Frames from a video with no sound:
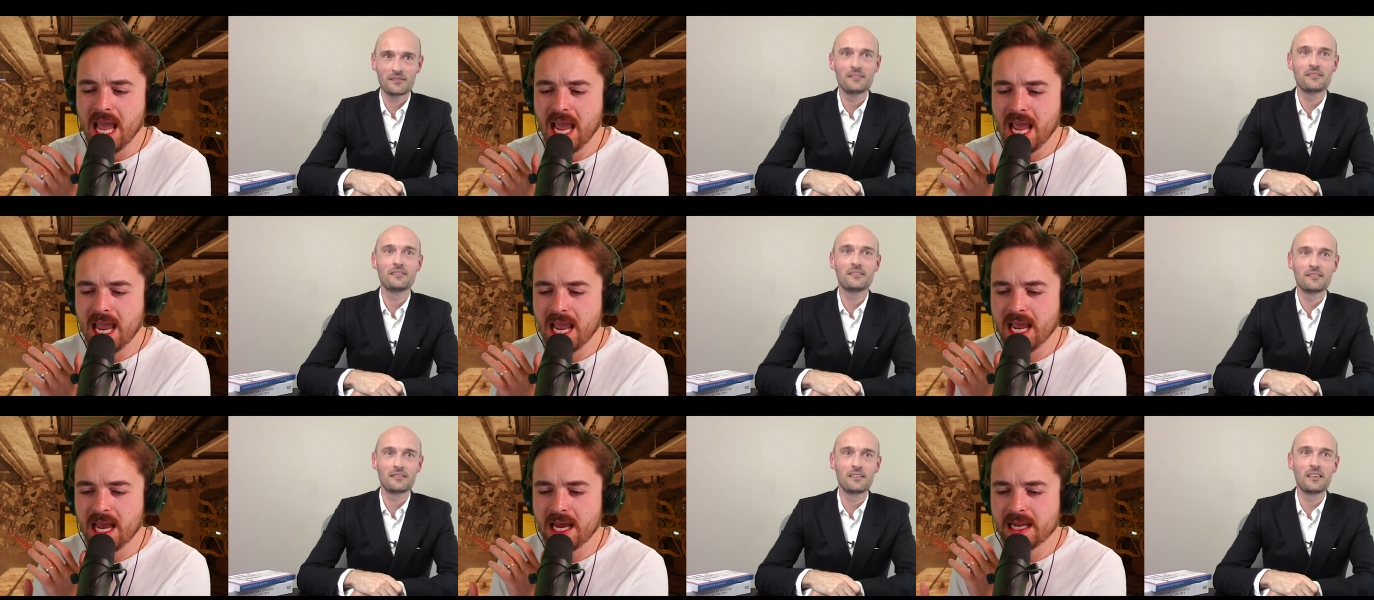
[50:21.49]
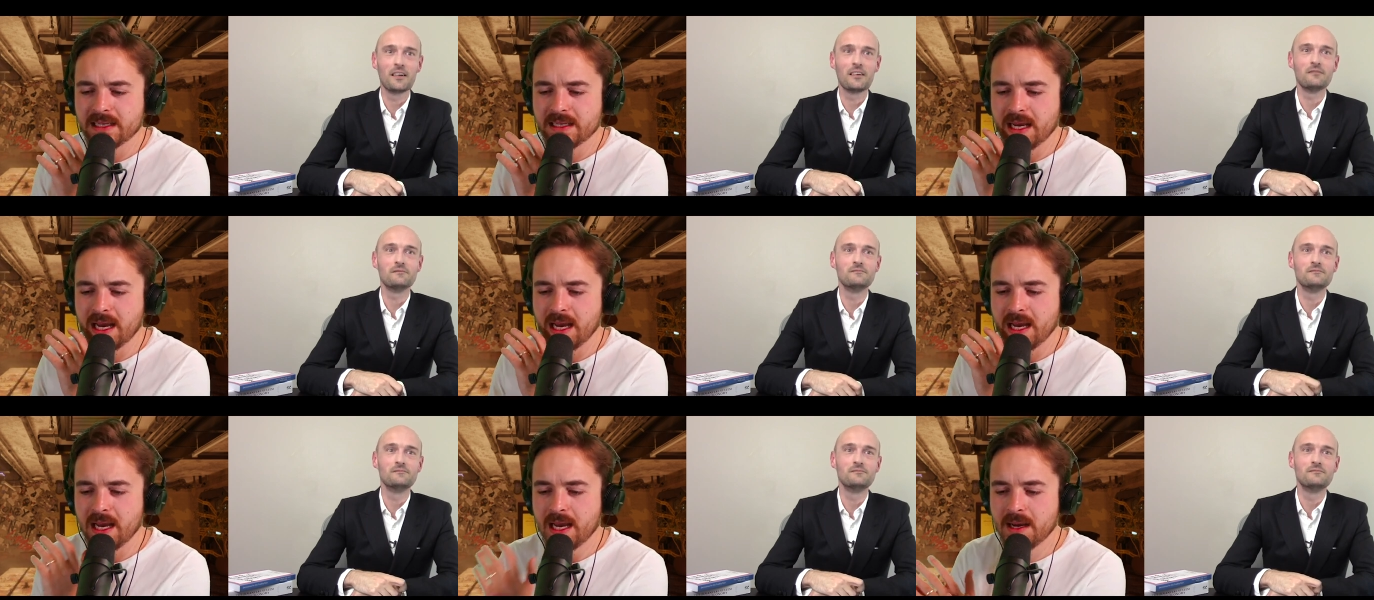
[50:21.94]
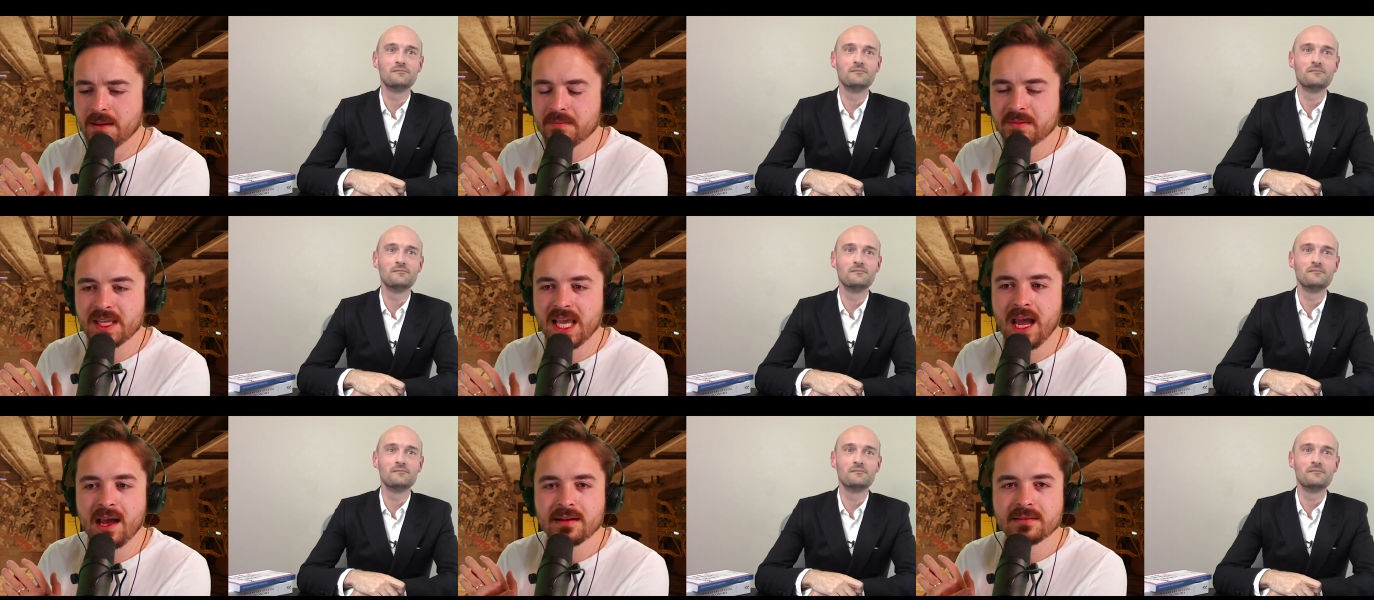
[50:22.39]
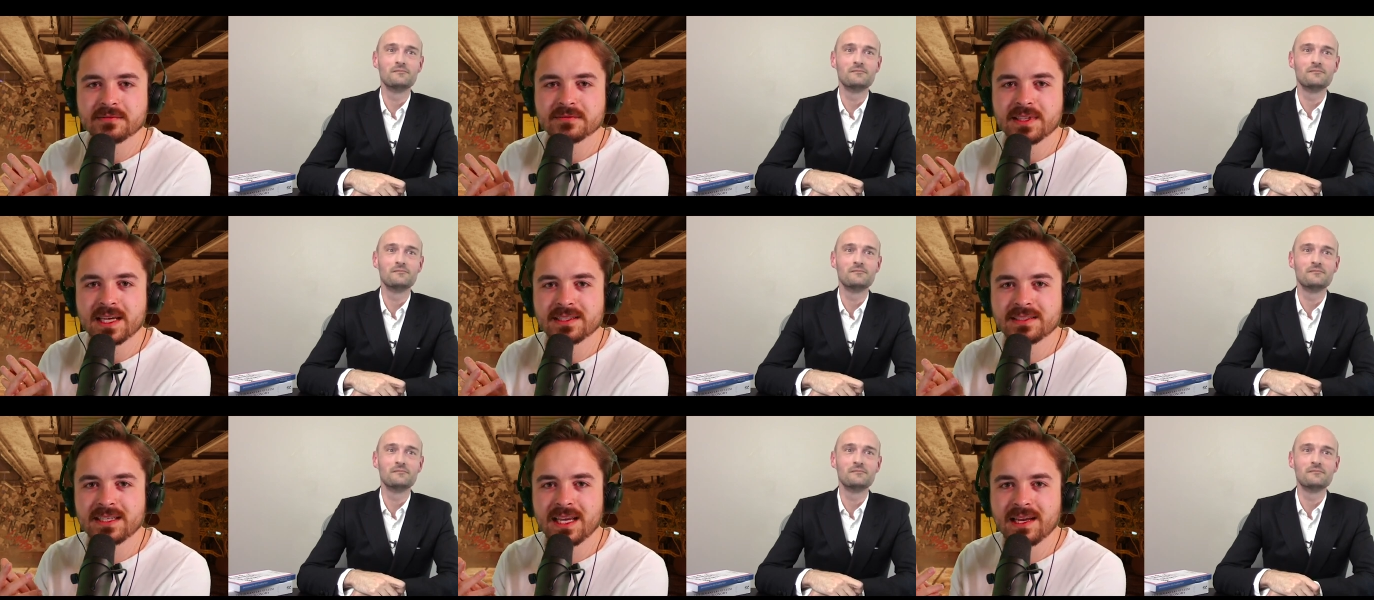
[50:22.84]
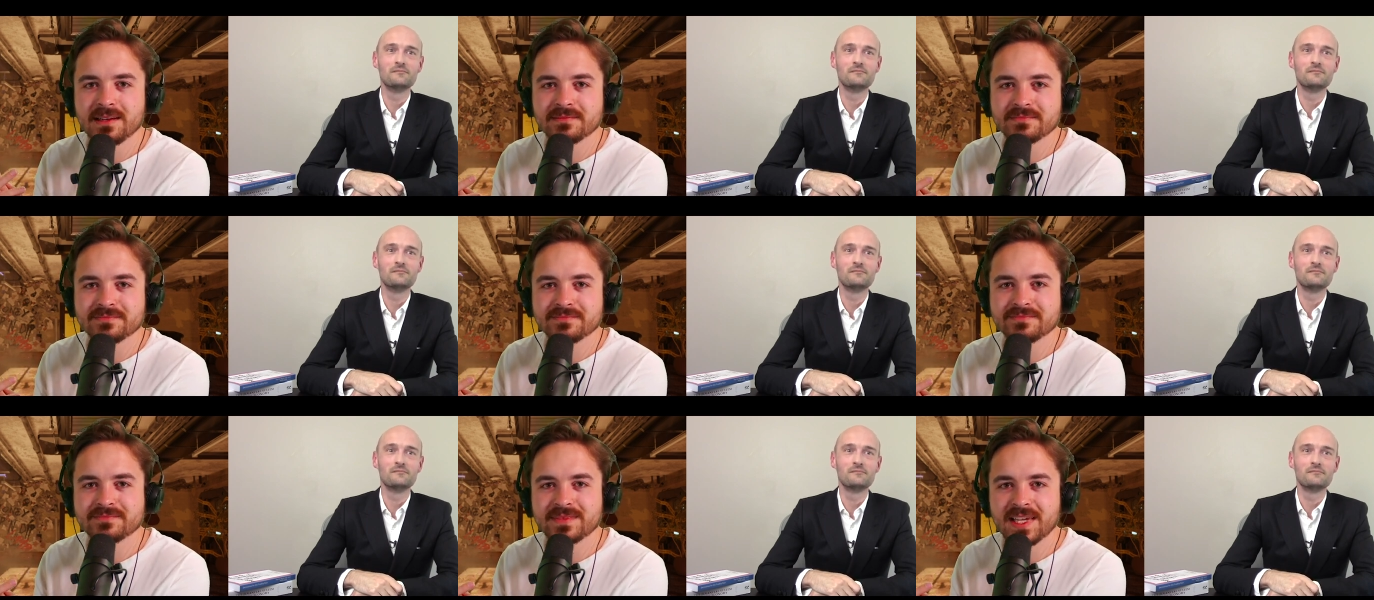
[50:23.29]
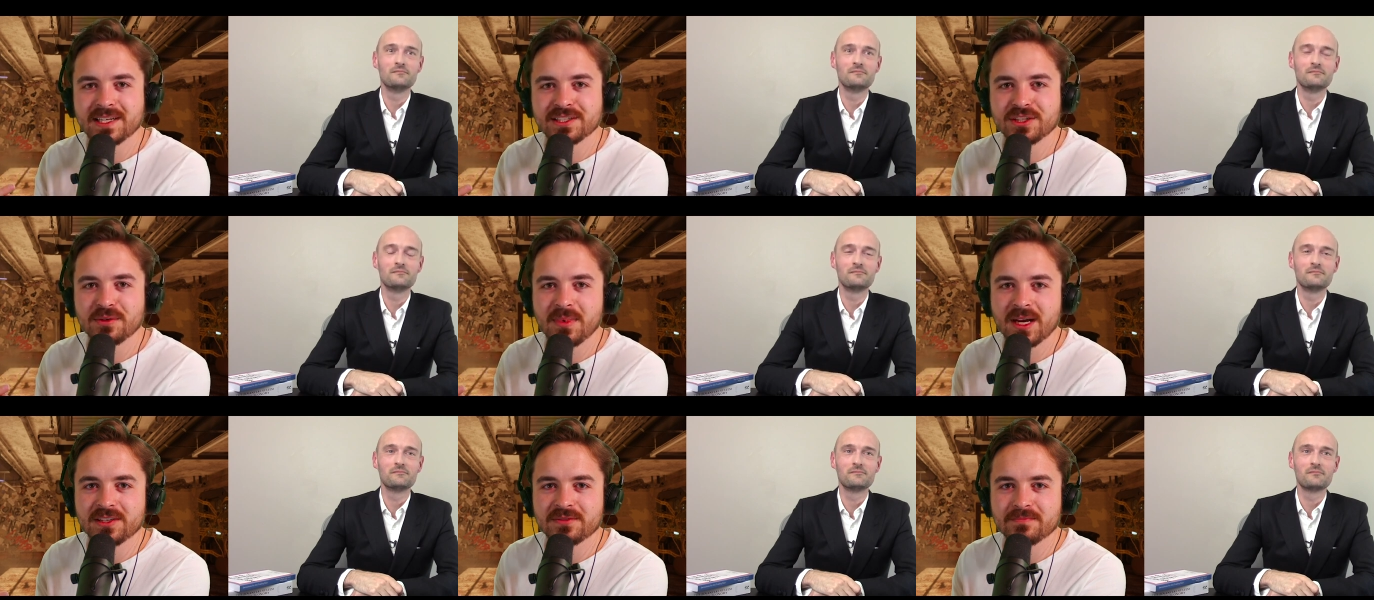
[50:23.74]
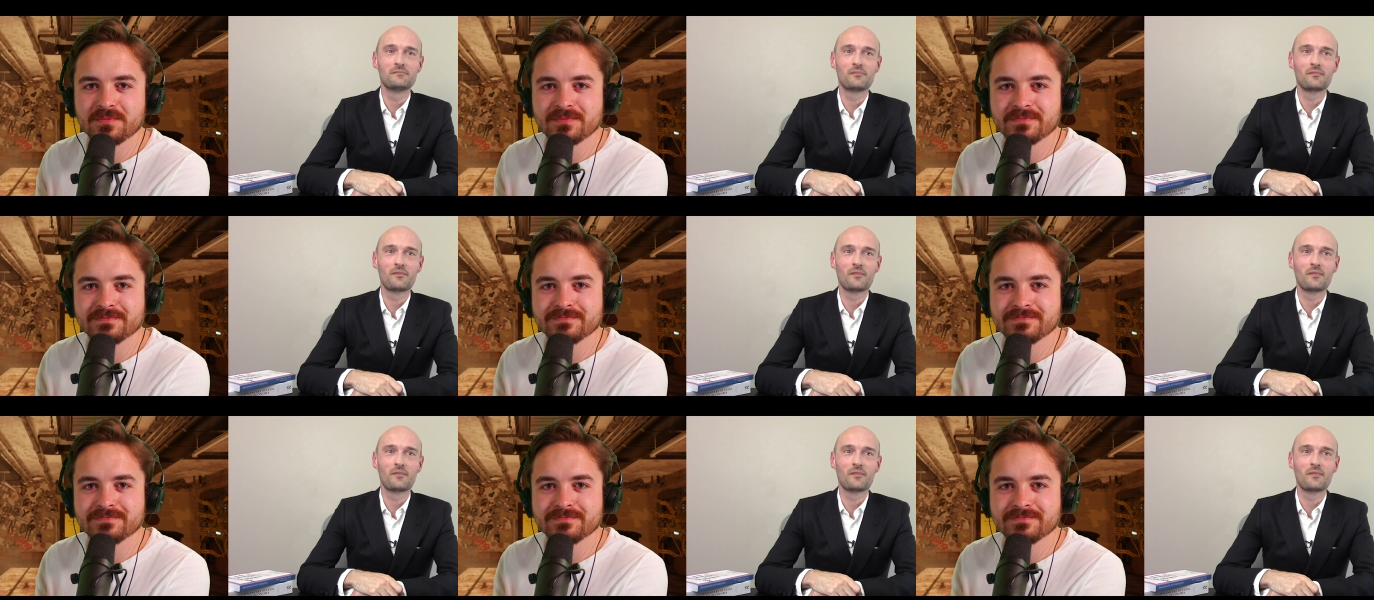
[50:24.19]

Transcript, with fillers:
Speaker 1: and um, yeah, that's it. Thanks so much.